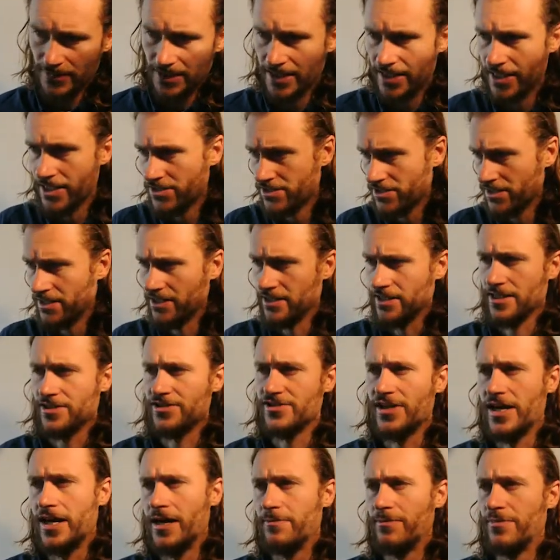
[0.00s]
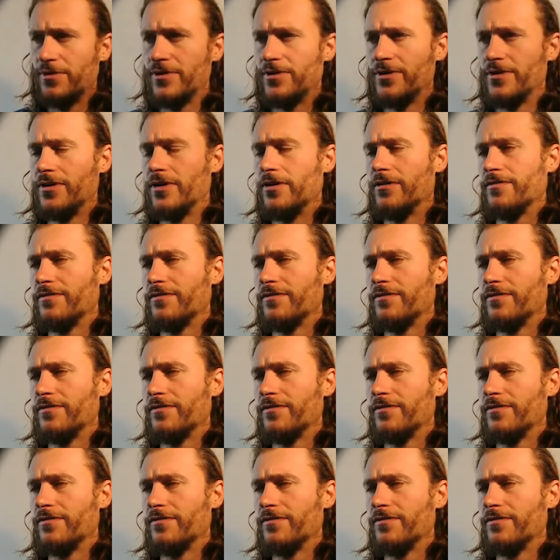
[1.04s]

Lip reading: Here's a little example